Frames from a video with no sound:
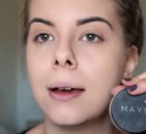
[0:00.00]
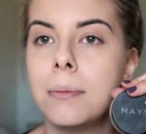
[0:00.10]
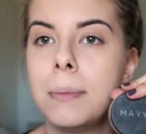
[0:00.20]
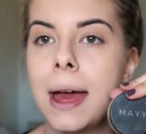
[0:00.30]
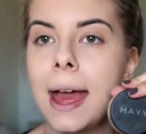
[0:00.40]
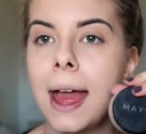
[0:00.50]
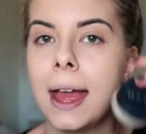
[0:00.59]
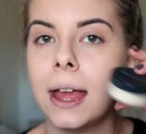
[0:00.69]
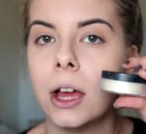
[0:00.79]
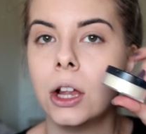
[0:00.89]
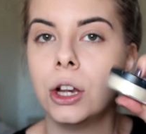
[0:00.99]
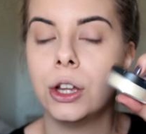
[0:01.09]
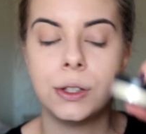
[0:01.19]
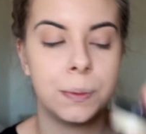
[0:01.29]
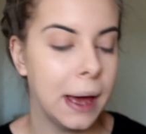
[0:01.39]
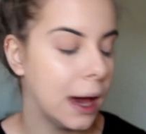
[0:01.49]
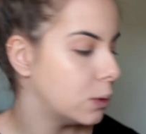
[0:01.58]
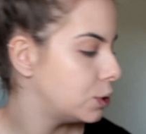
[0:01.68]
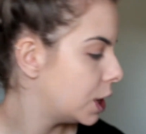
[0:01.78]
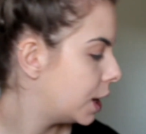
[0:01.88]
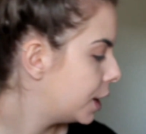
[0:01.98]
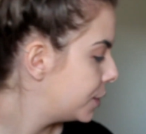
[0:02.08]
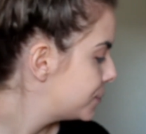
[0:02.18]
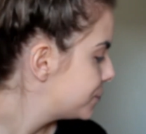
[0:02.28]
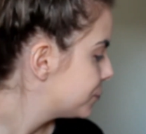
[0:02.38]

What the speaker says: May loose powder.